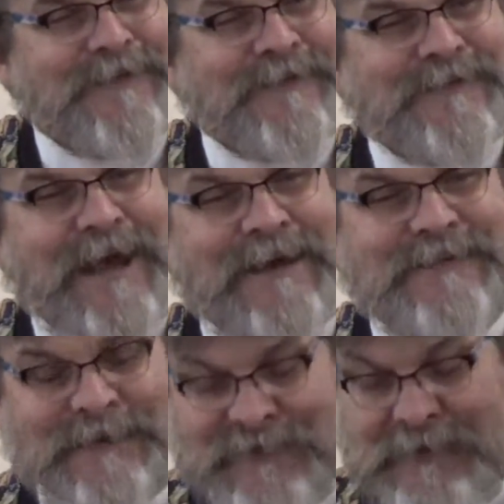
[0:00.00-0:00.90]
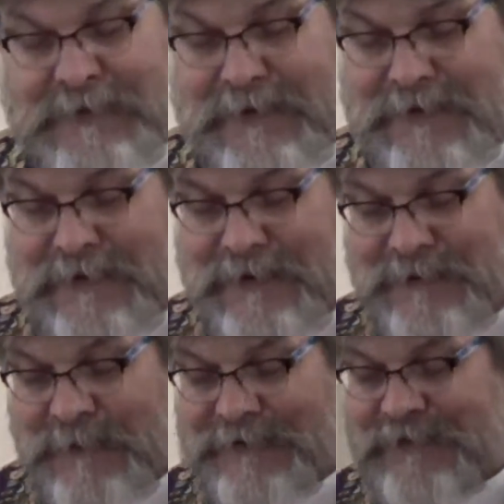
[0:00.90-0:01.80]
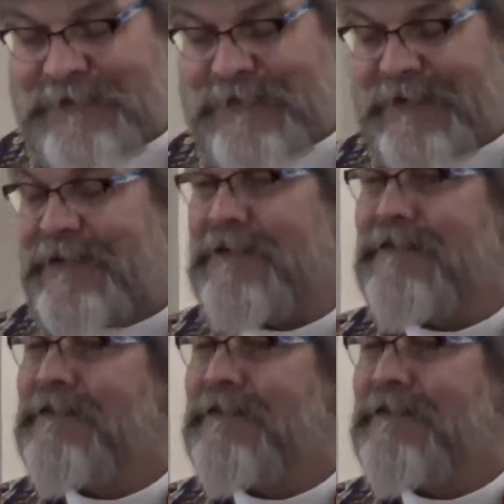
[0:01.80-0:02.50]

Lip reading: the size of a mustard seed?